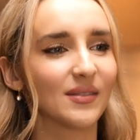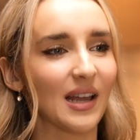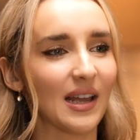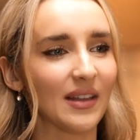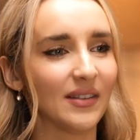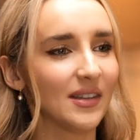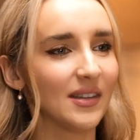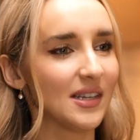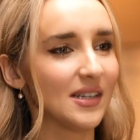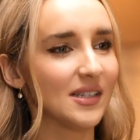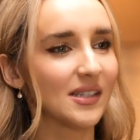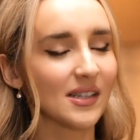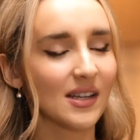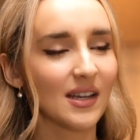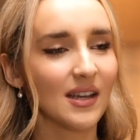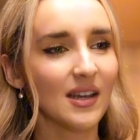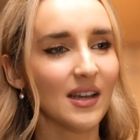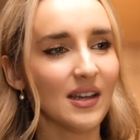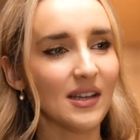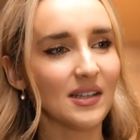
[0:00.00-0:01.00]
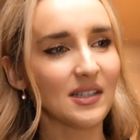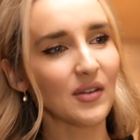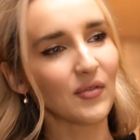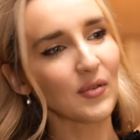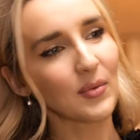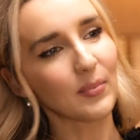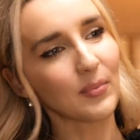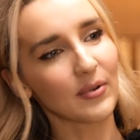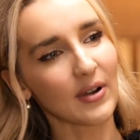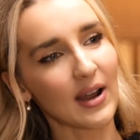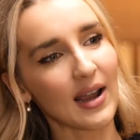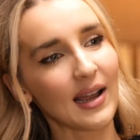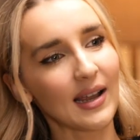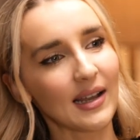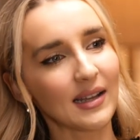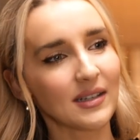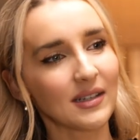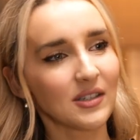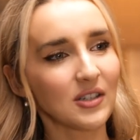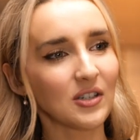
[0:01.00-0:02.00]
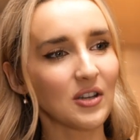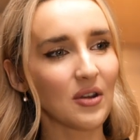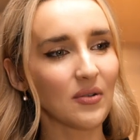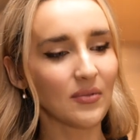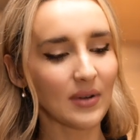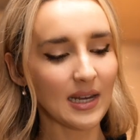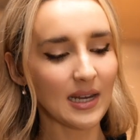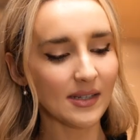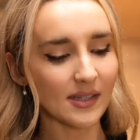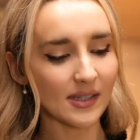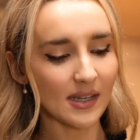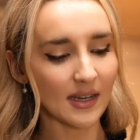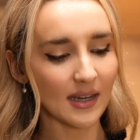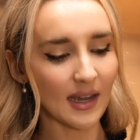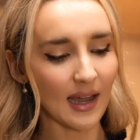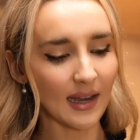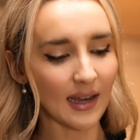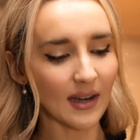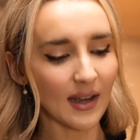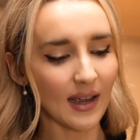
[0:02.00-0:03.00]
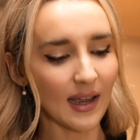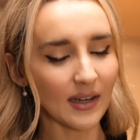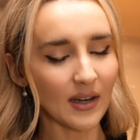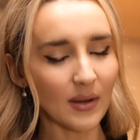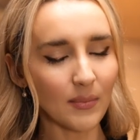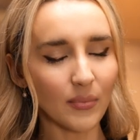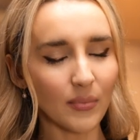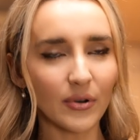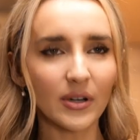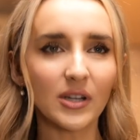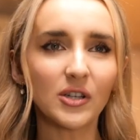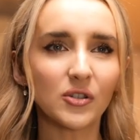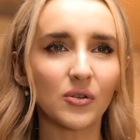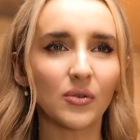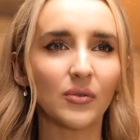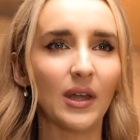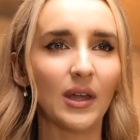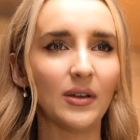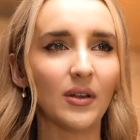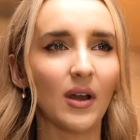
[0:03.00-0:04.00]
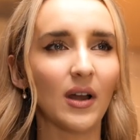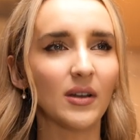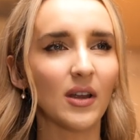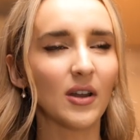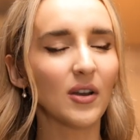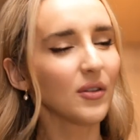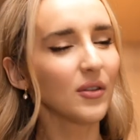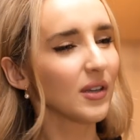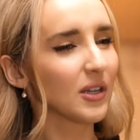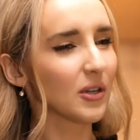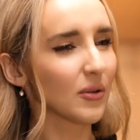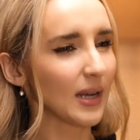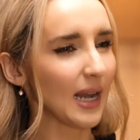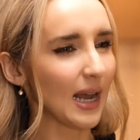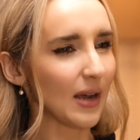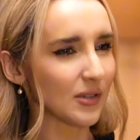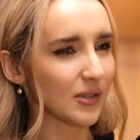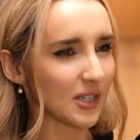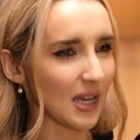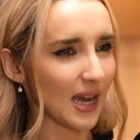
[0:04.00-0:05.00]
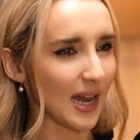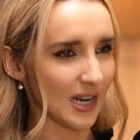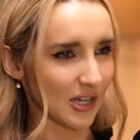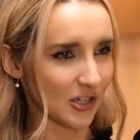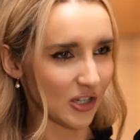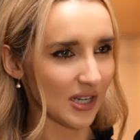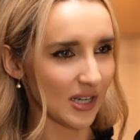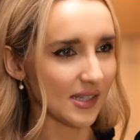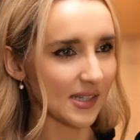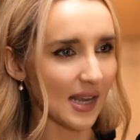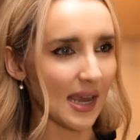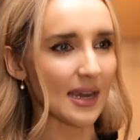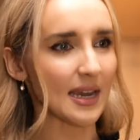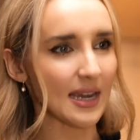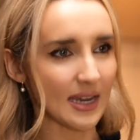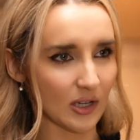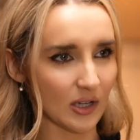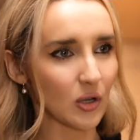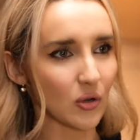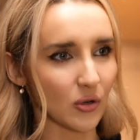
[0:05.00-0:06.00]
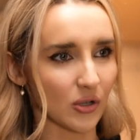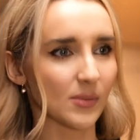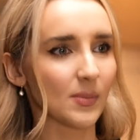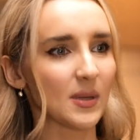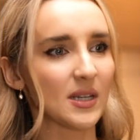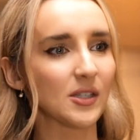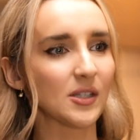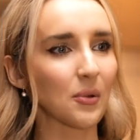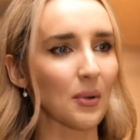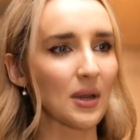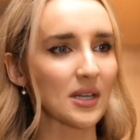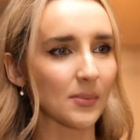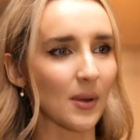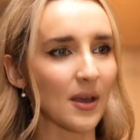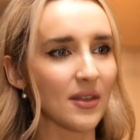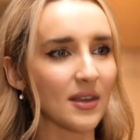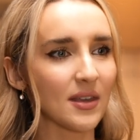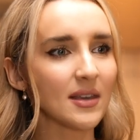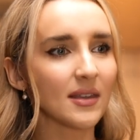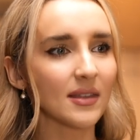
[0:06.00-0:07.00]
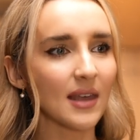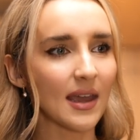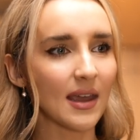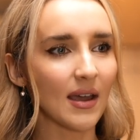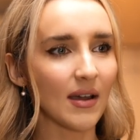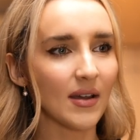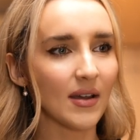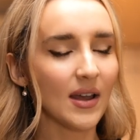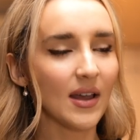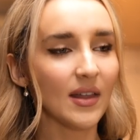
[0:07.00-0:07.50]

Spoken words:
and these different brands, you know, releasing, and I'm pretty sure that I don't think you're allowed to actually say it cures PCOS, but I think their